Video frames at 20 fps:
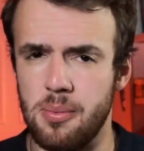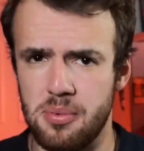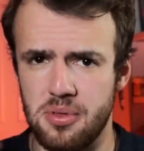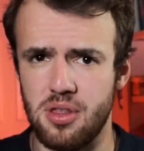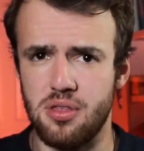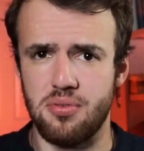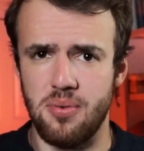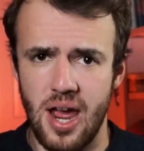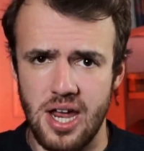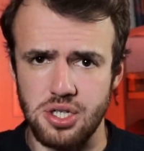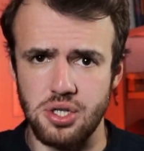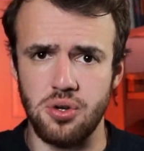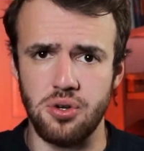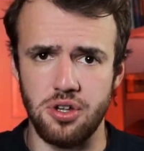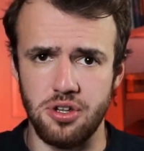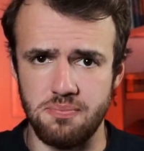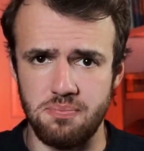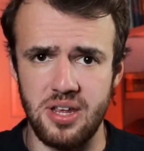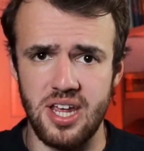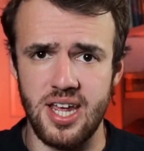Remember the
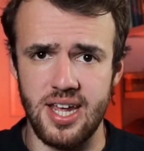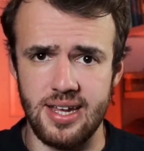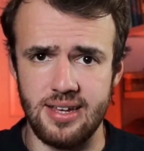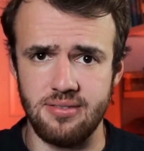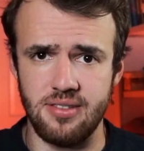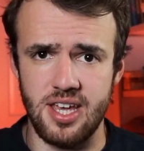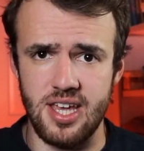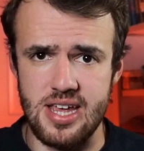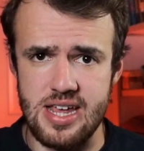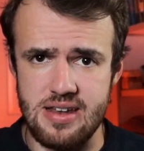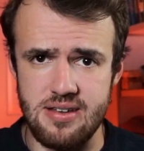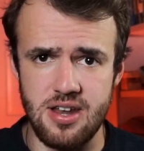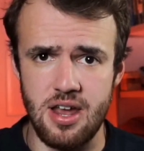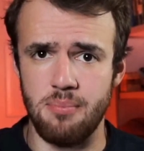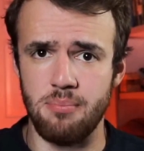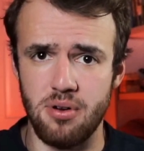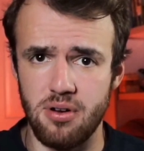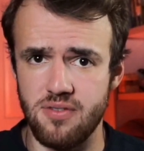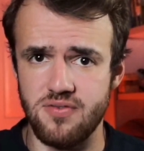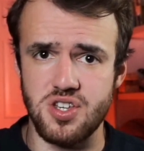threshold being the
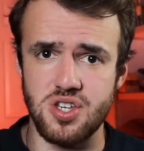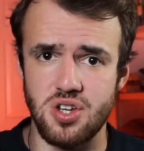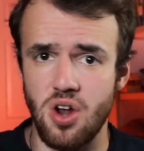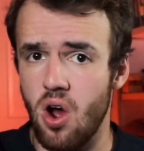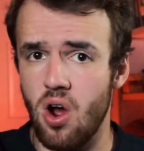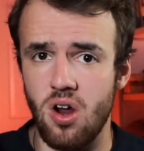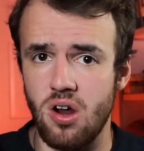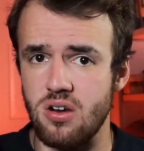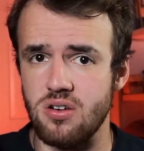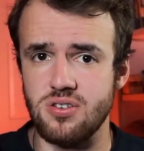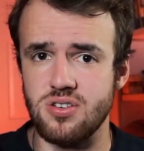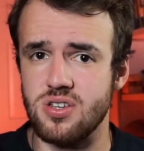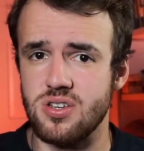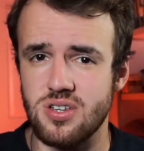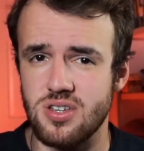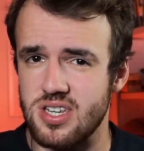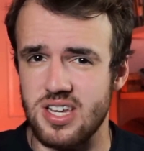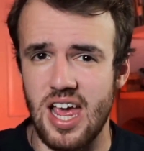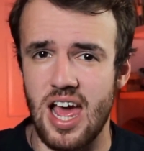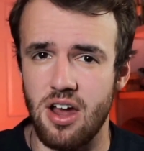number of stars
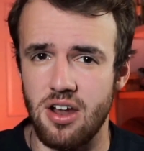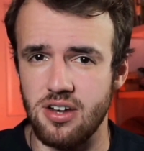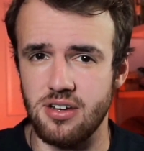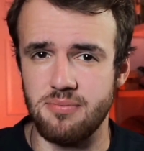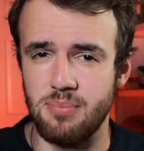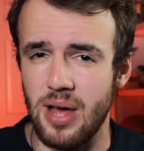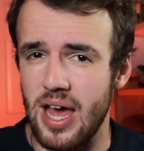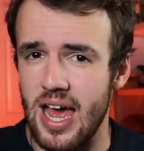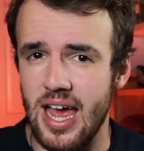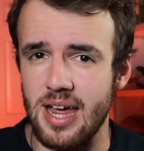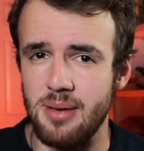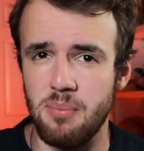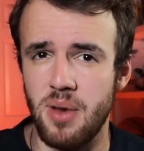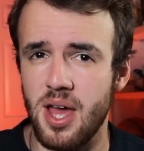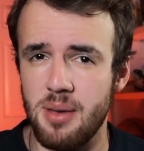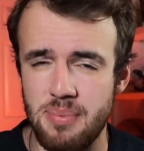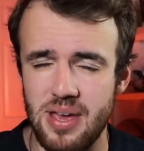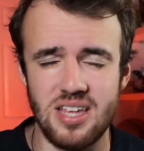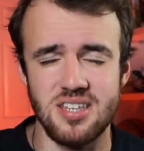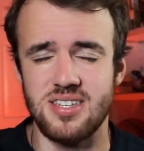scouted by
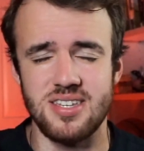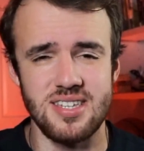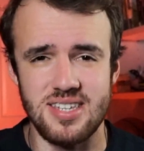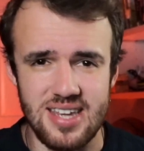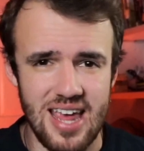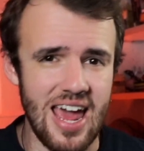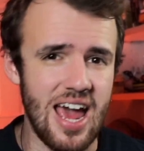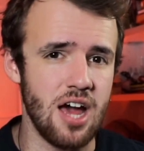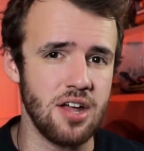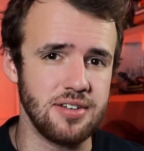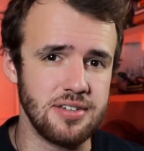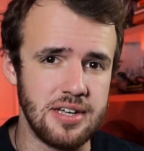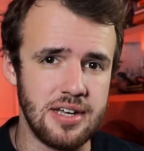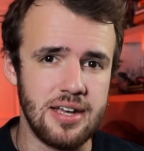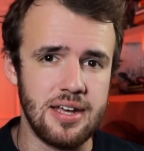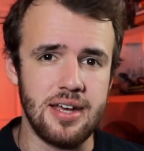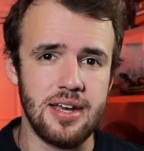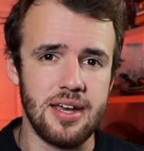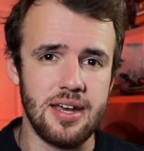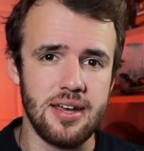my best scout
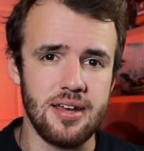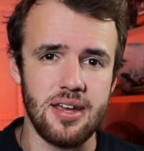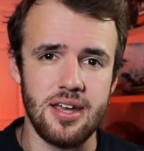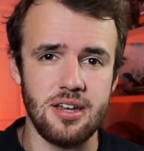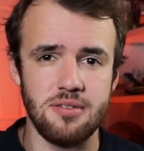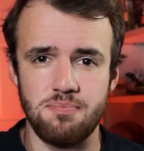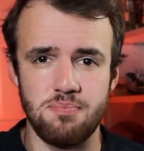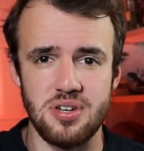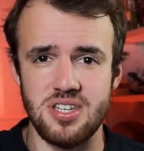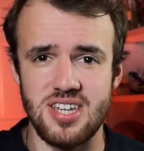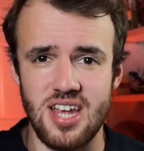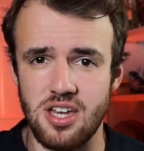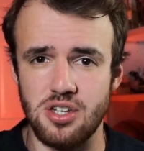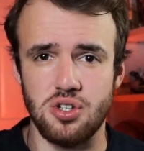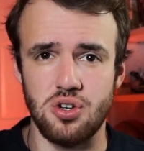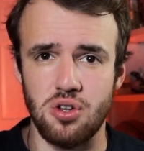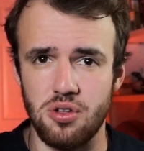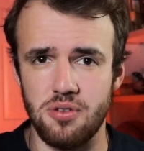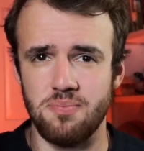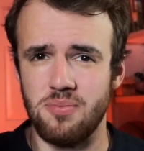and
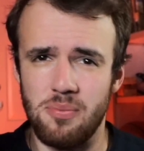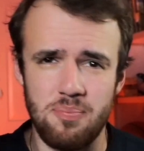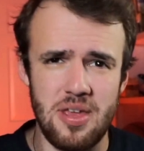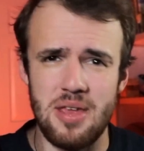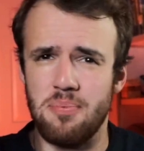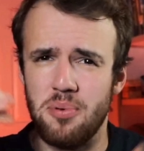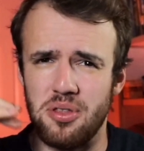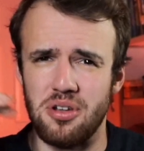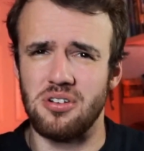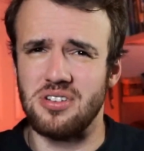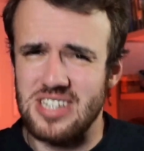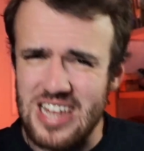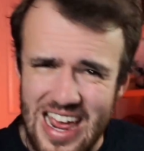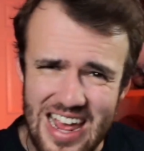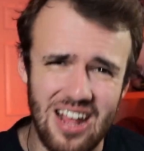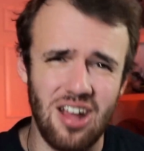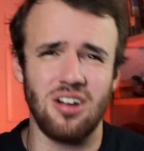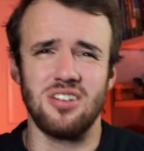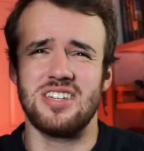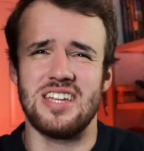potential, the people that'll
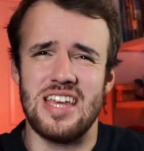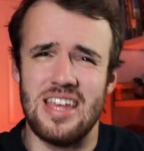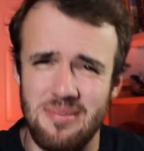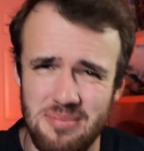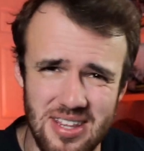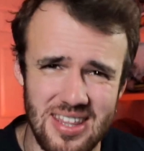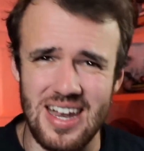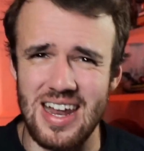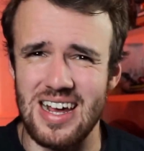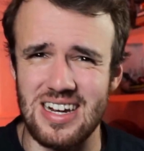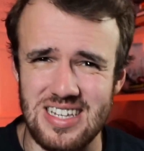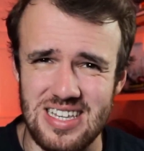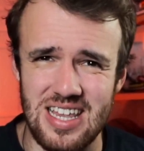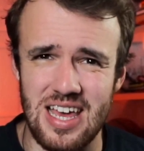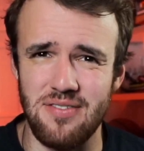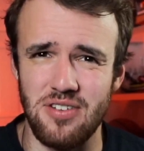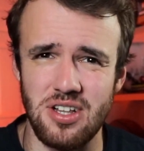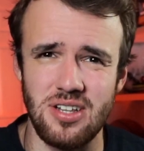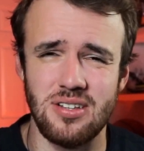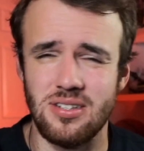take our team to the next
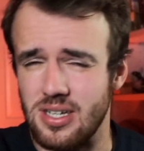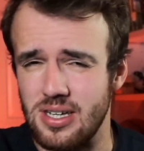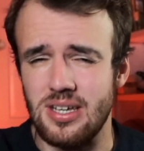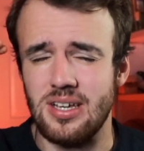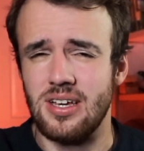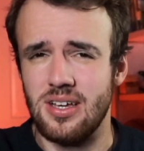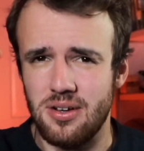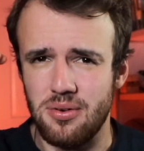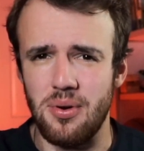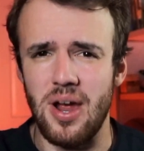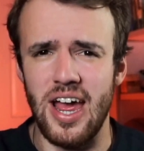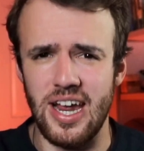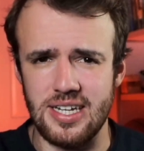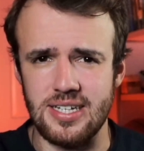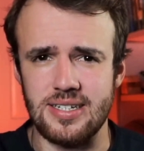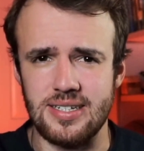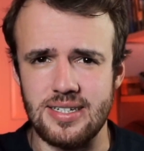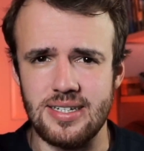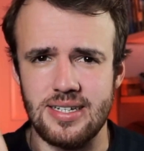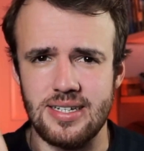level? Right.